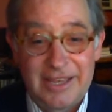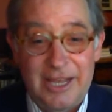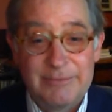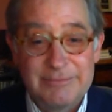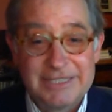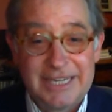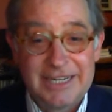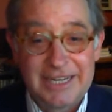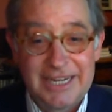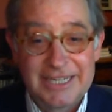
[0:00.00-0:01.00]
comes
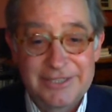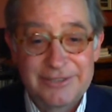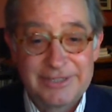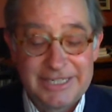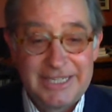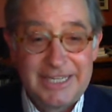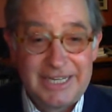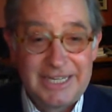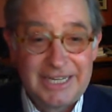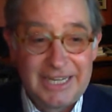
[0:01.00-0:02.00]
and connects to it.
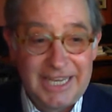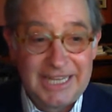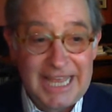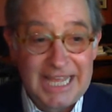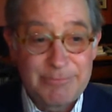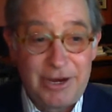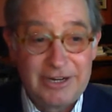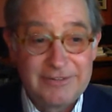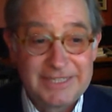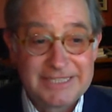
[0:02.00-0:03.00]
And that's
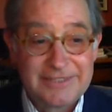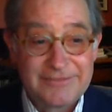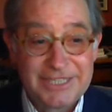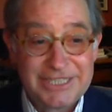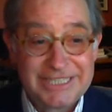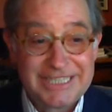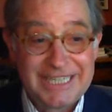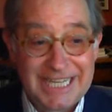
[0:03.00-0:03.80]
part of its efficiency,